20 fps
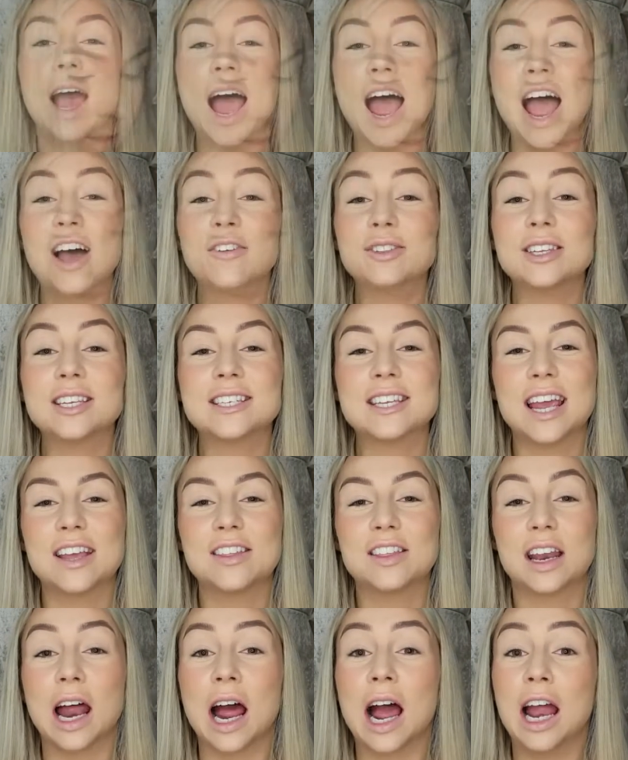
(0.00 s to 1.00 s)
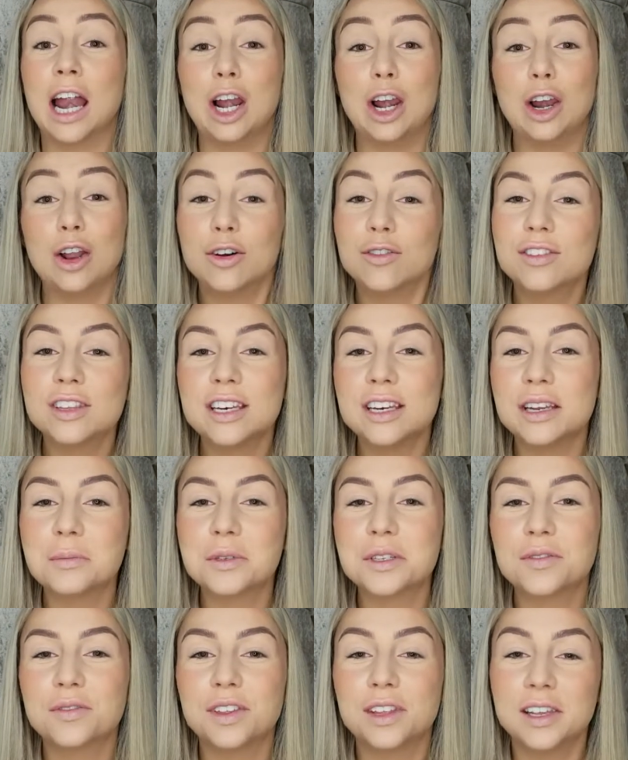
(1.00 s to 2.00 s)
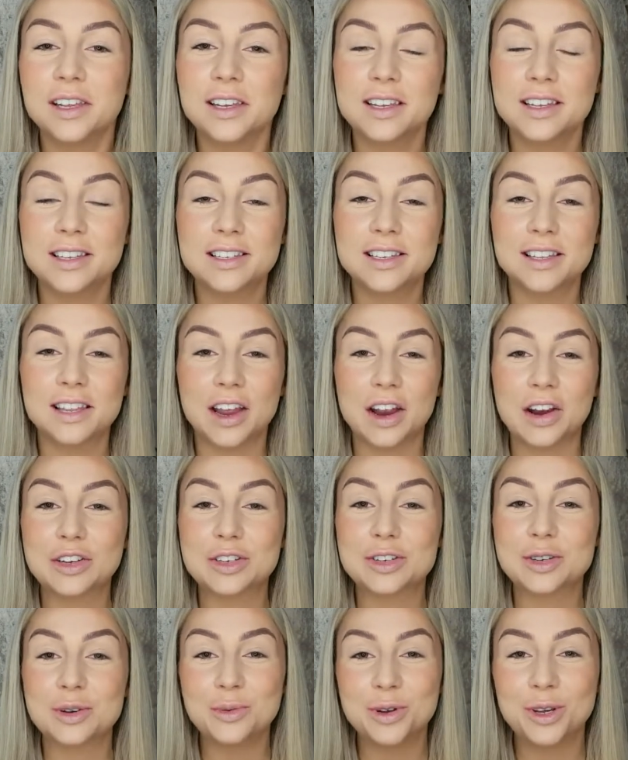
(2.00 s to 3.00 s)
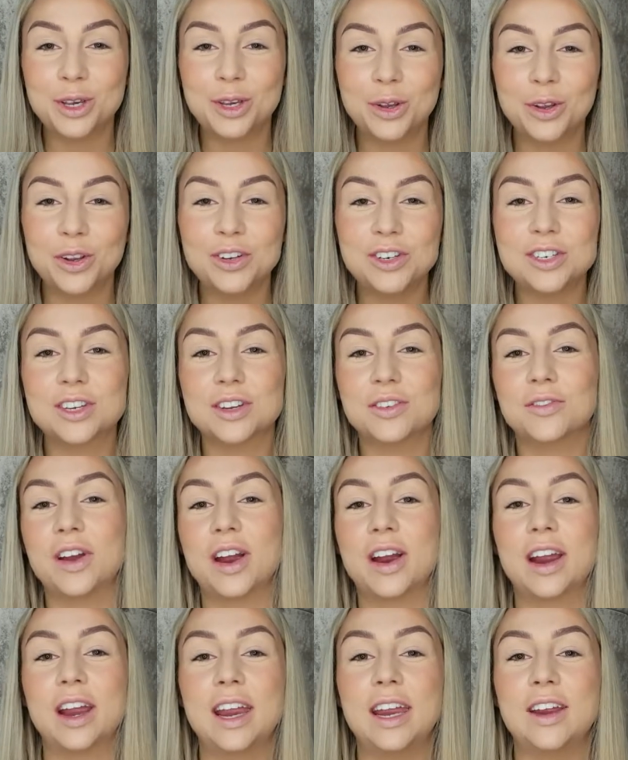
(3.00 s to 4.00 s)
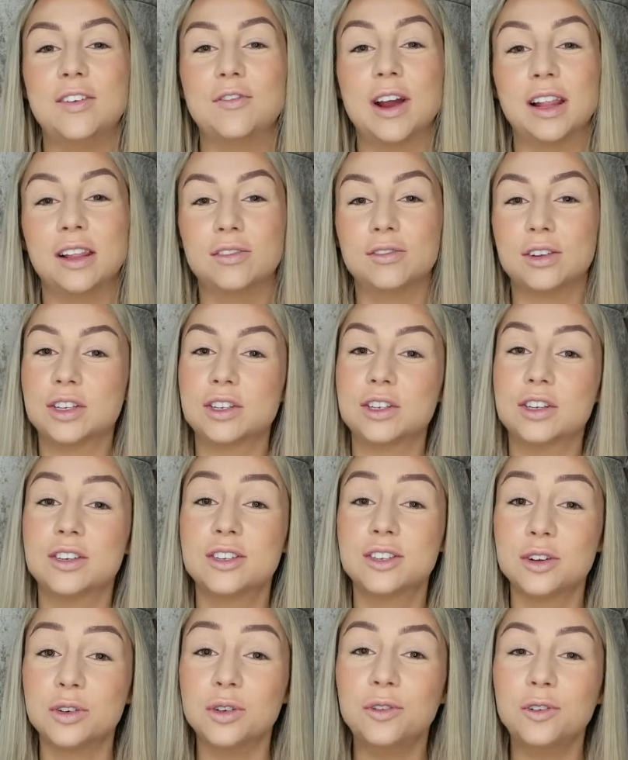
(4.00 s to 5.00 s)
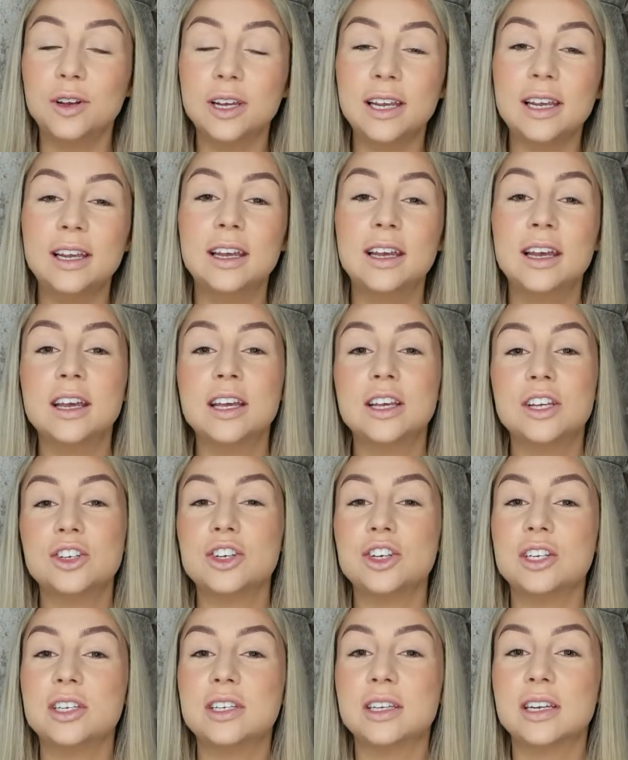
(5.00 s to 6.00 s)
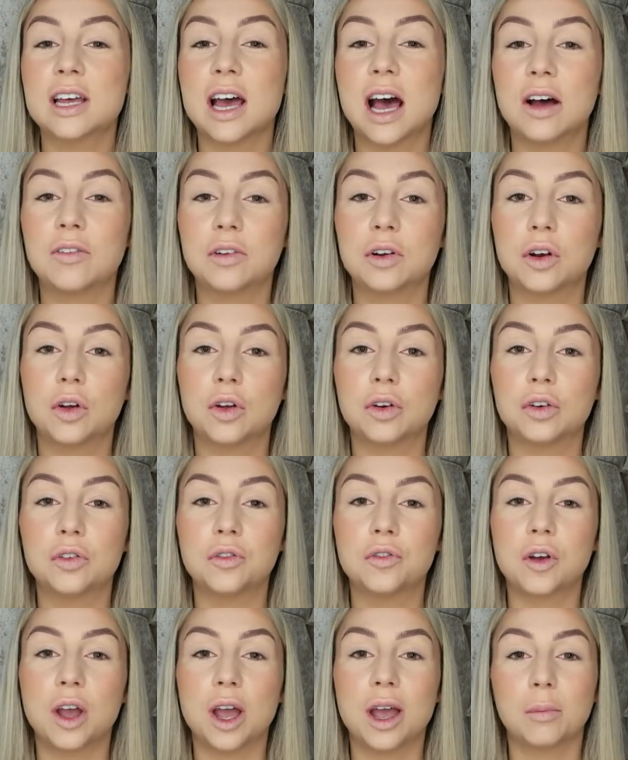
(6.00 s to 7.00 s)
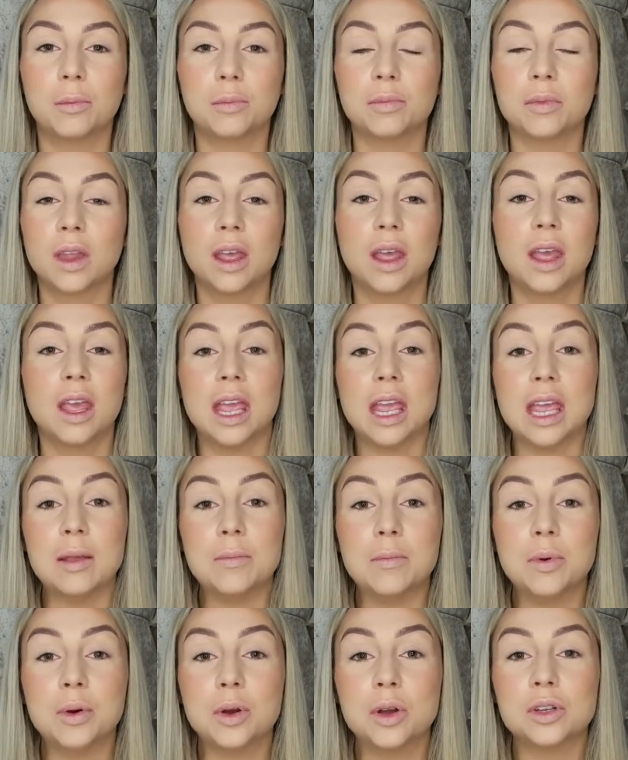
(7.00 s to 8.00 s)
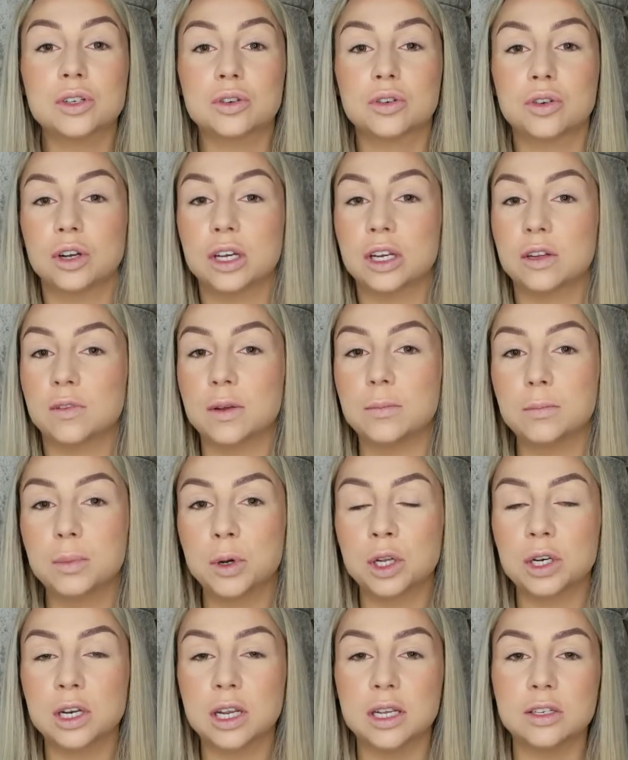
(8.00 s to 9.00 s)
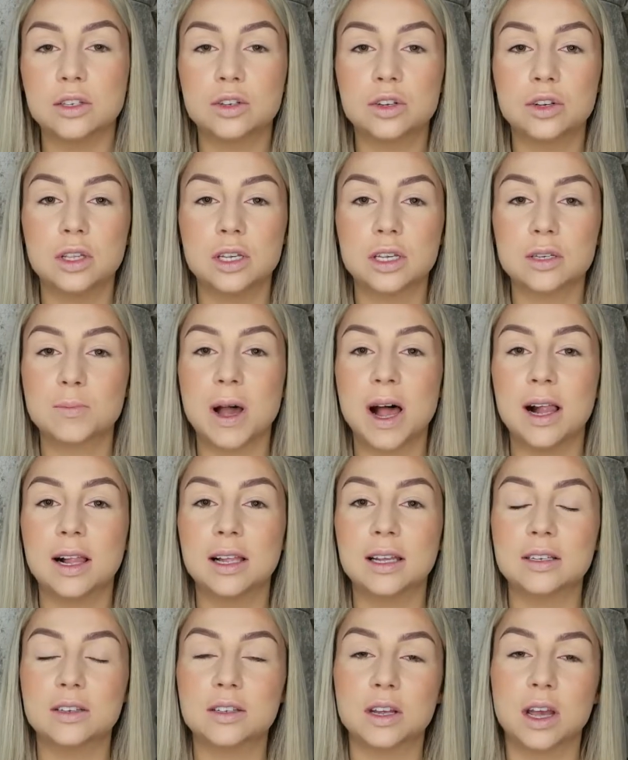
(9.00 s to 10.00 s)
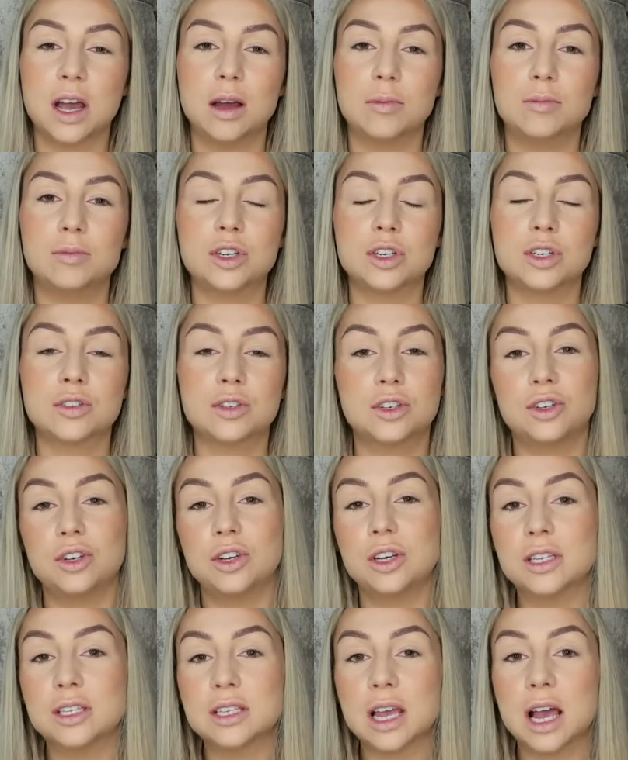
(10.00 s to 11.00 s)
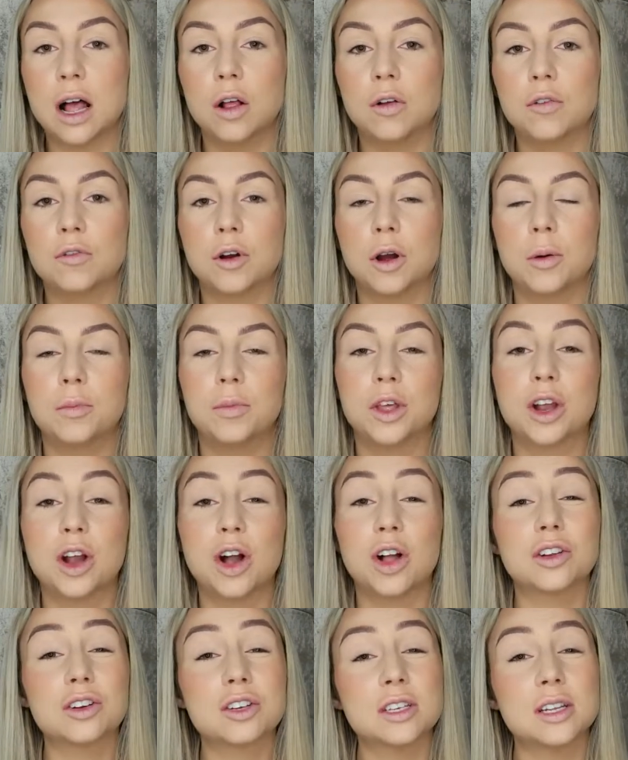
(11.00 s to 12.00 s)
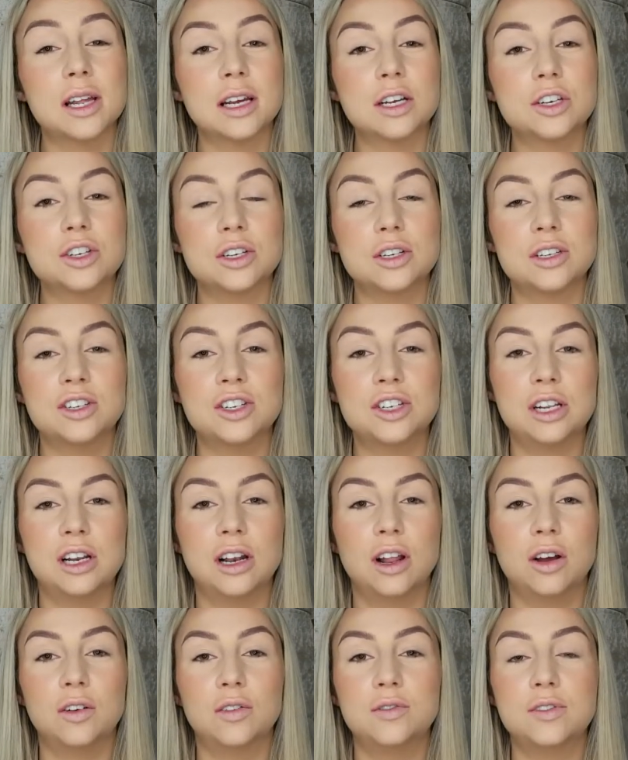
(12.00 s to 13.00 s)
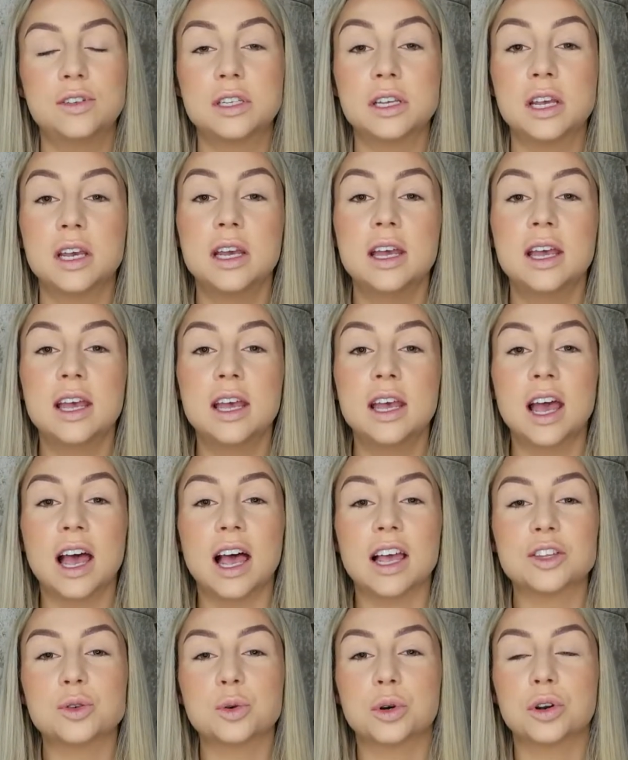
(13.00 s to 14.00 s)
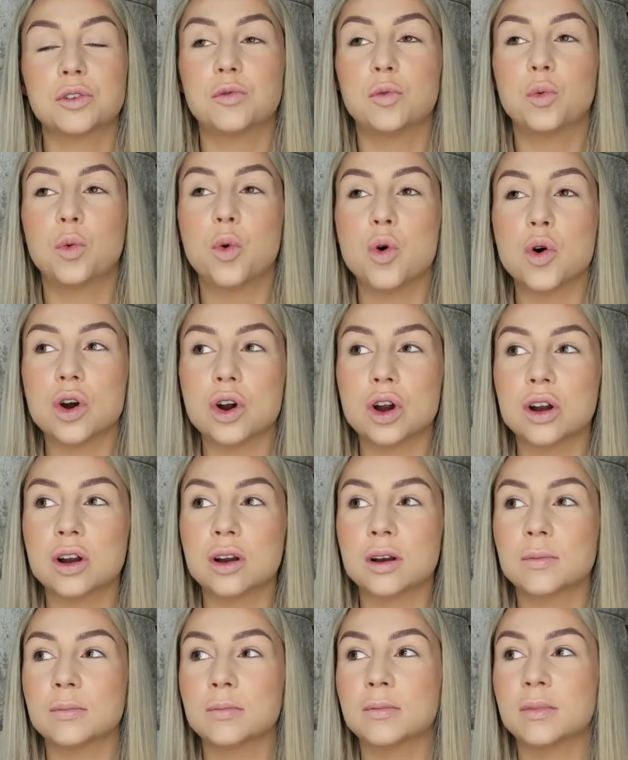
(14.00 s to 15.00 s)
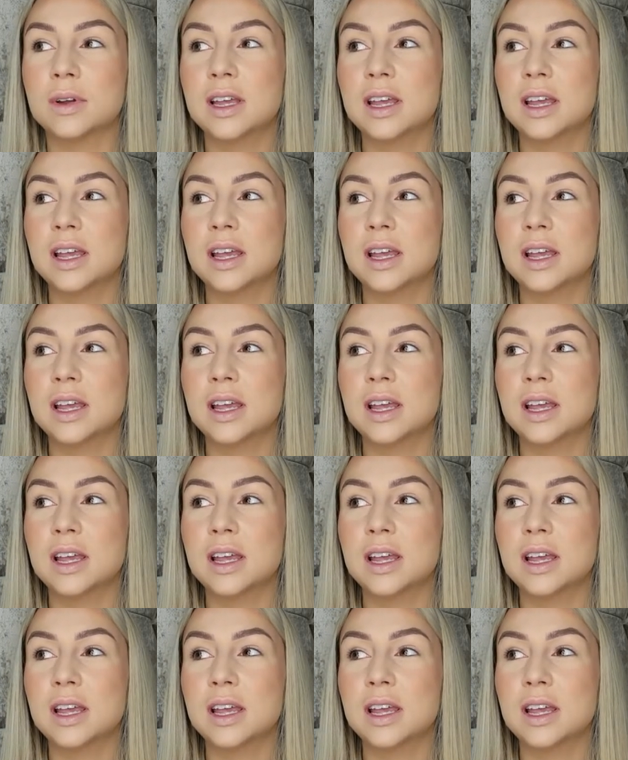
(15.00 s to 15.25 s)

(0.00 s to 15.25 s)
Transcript: I have to say that I love the names of these. They're so cute, very relevant to Sophie. She did have a lot of creative input into this palette. Just you can tell from the color selection, she loves a sort of warm